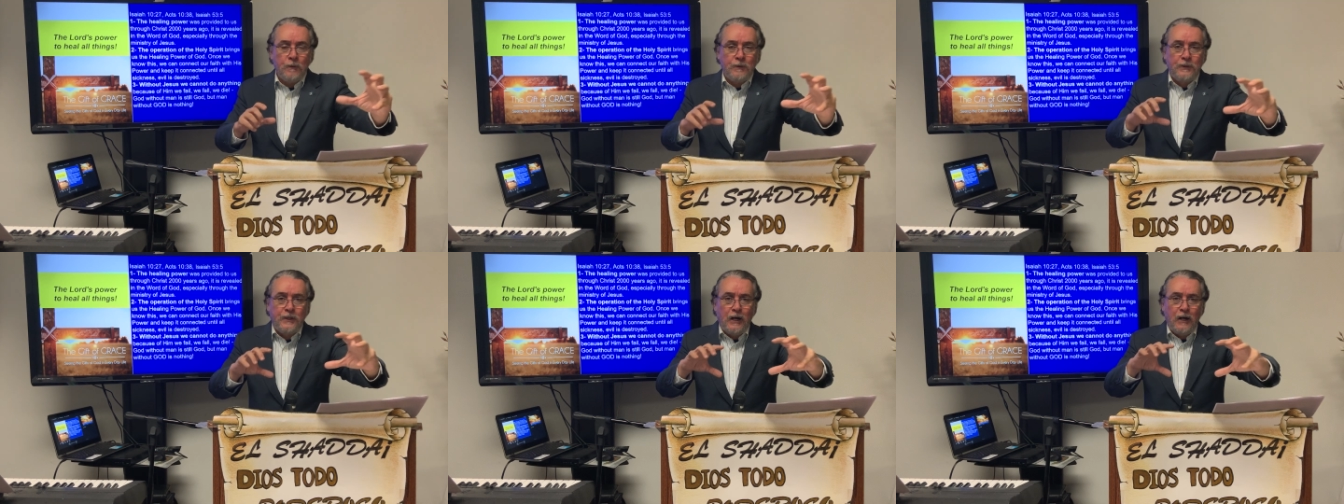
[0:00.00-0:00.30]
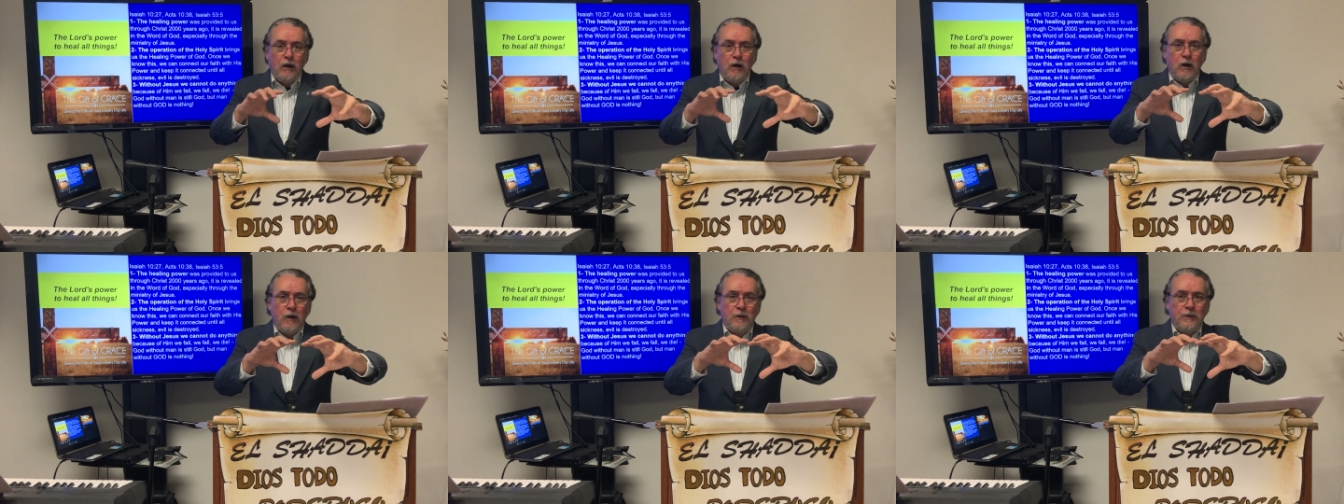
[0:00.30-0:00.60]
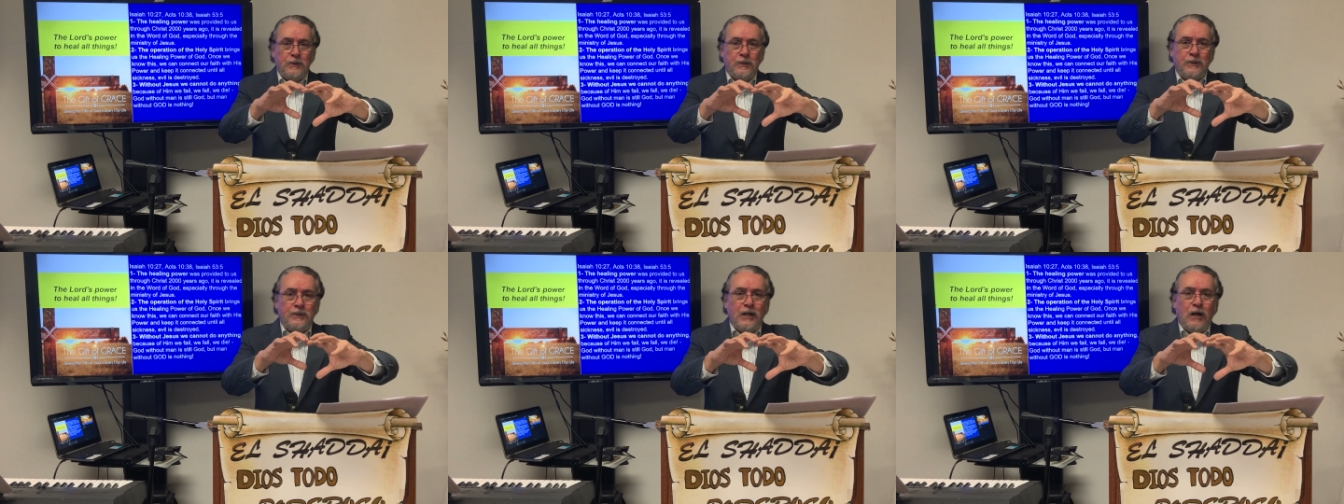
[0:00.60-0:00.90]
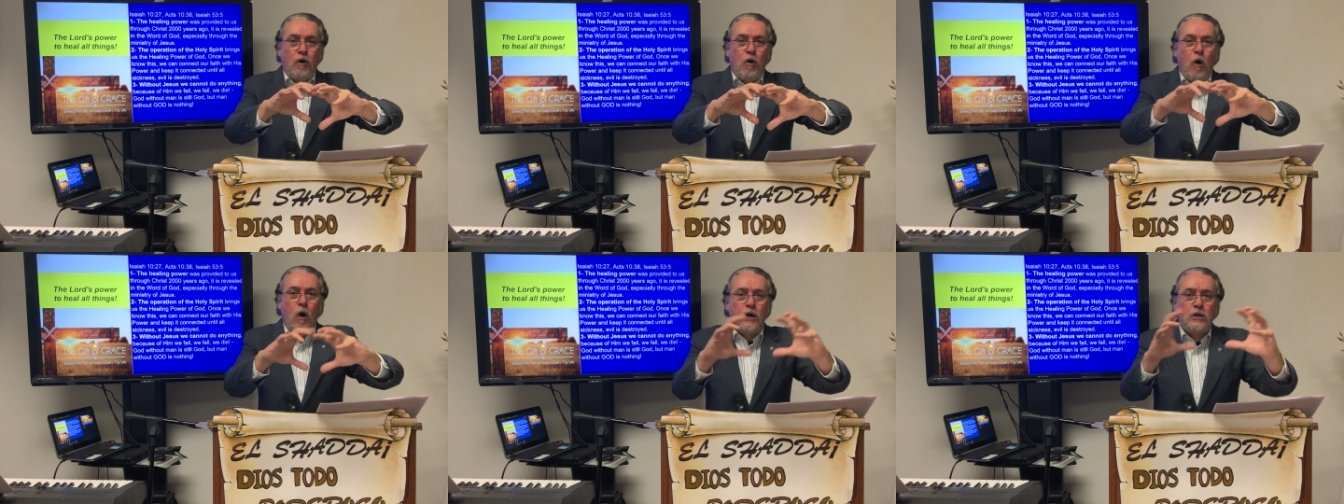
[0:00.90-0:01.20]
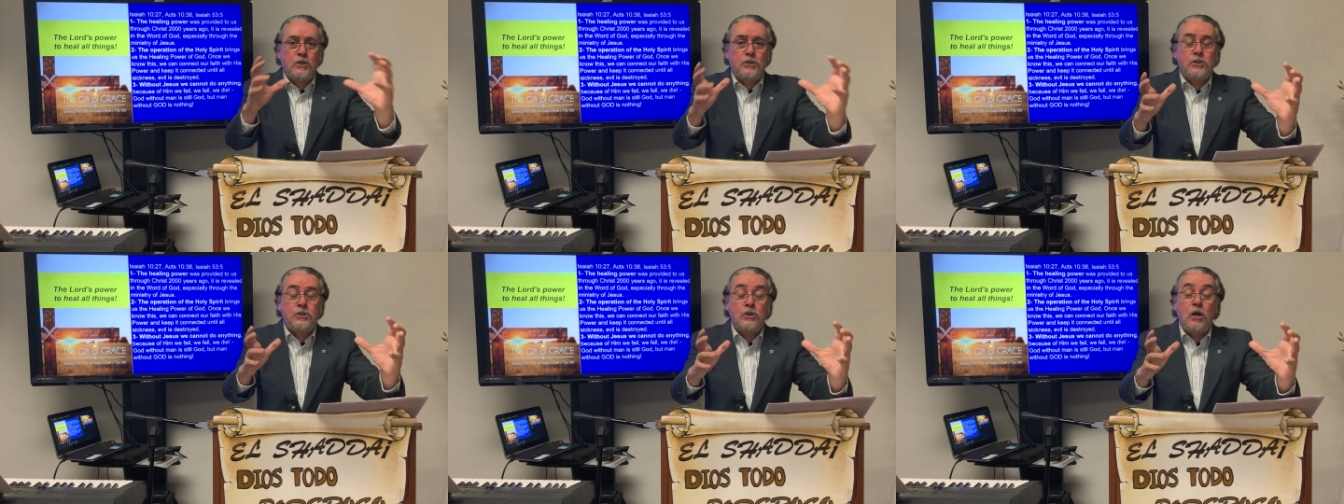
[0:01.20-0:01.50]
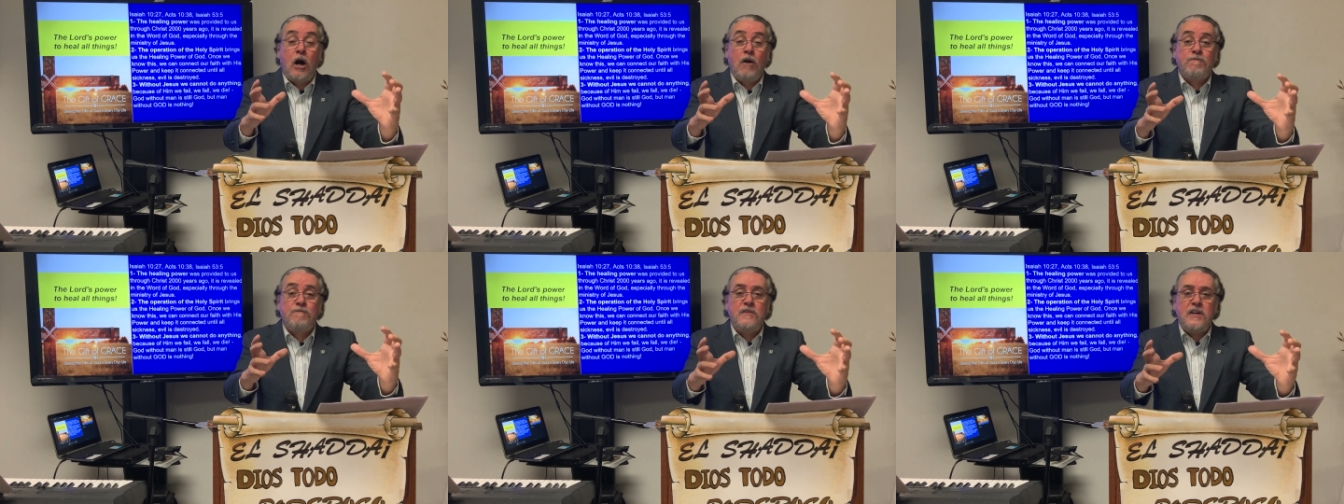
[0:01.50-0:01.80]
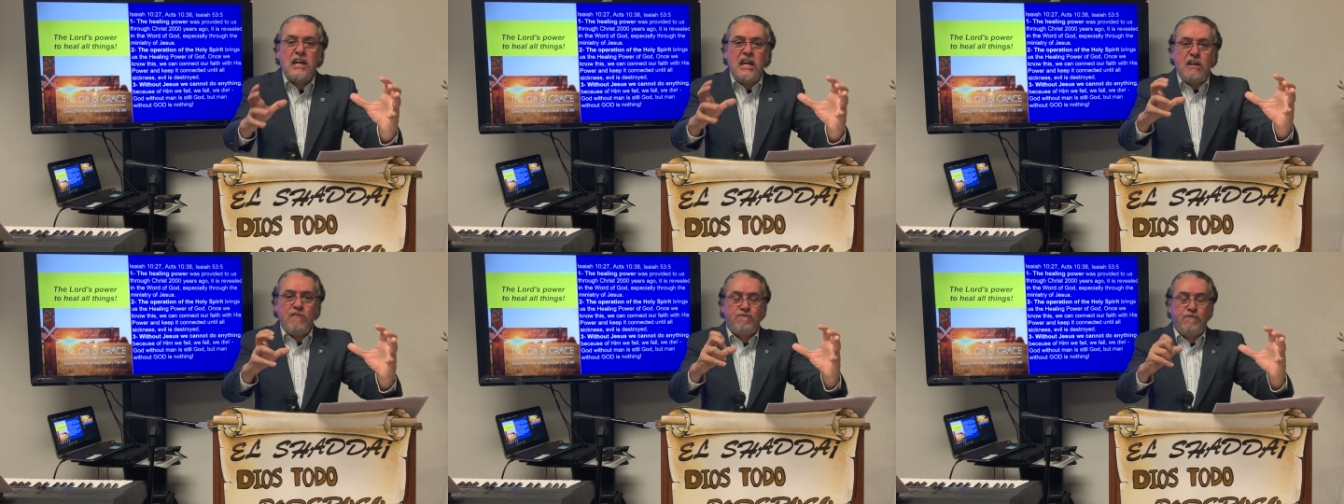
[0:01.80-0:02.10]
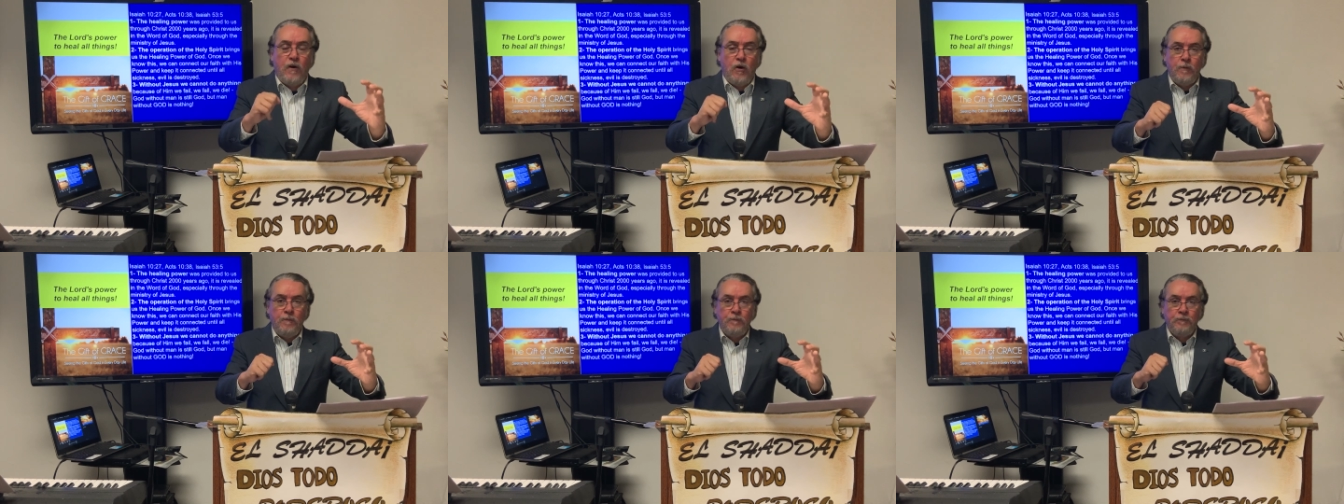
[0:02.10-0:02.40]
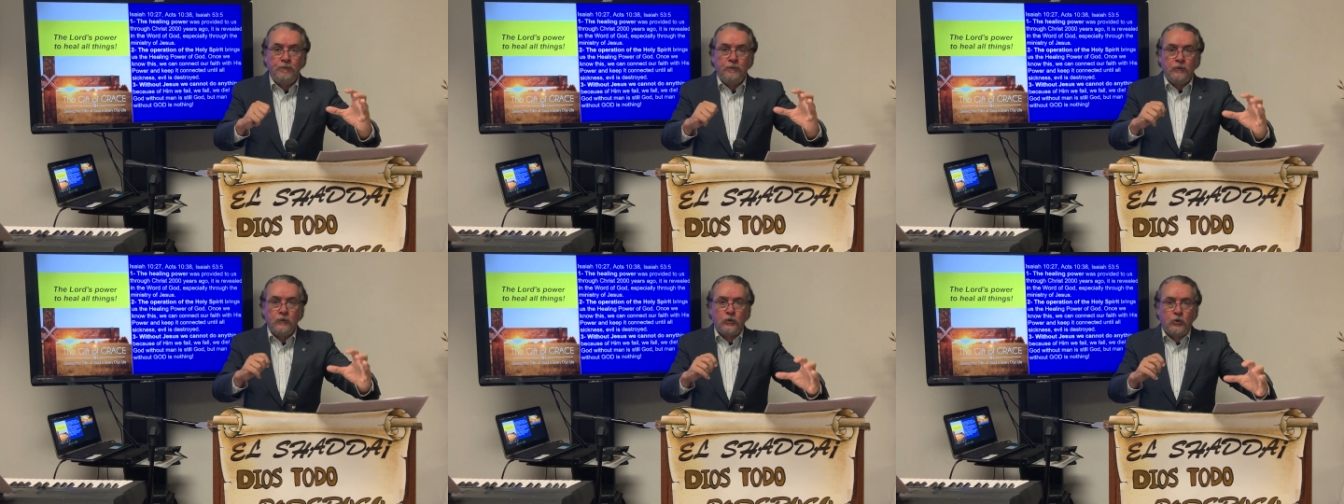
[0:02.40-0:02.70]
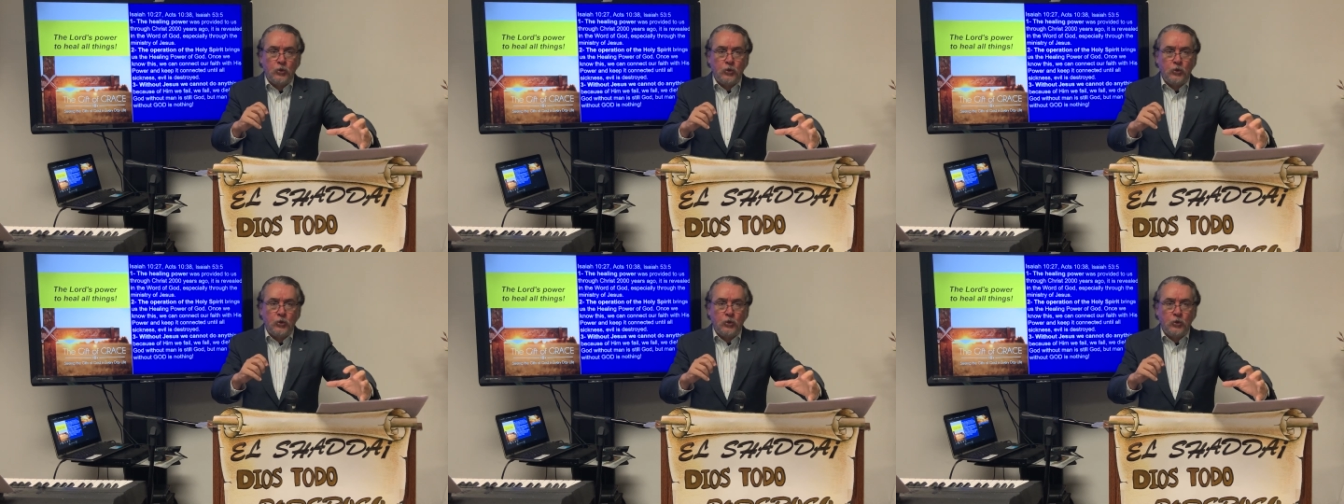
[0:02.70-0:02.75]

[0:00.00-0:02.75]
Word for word: the, the works of evil,